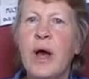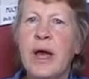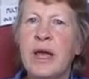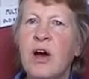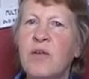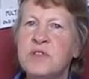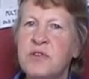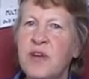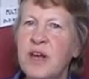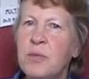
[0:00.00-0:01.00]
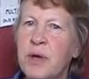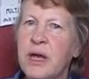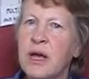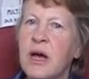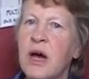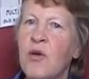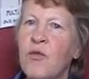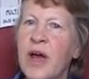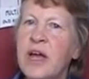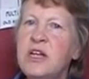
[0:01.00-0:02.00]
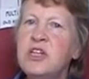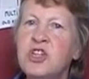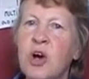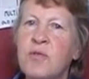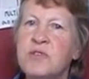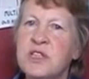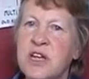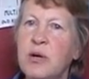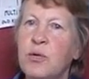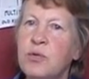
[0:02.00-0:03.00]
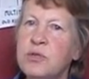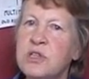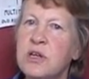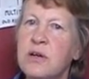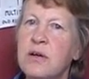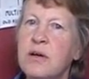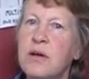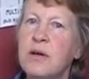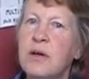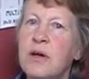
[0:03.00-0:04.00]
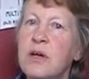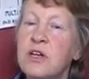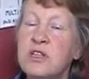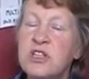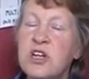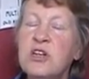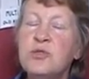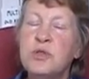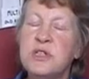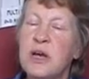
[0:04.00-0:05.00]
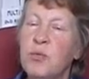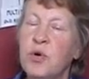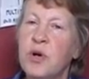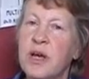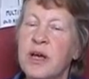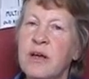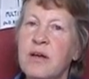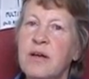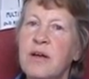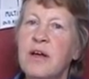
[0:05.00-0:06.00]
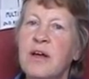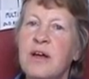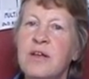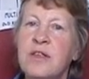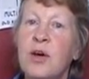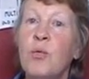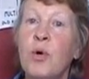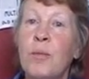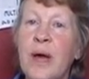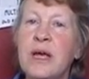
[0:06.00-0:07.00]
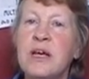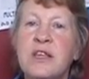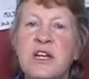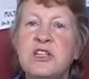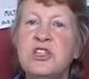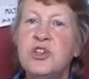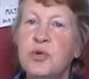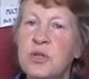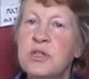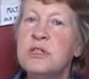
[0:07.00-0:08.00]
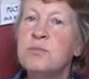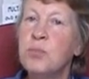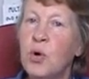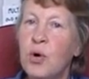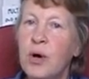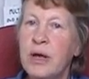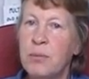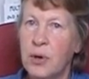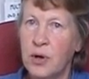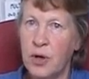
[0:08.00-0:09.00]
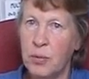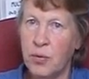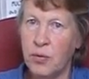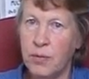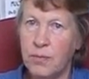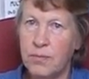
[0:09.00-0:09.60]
way of developing a range of skills concerned with team working that will make these students more employable.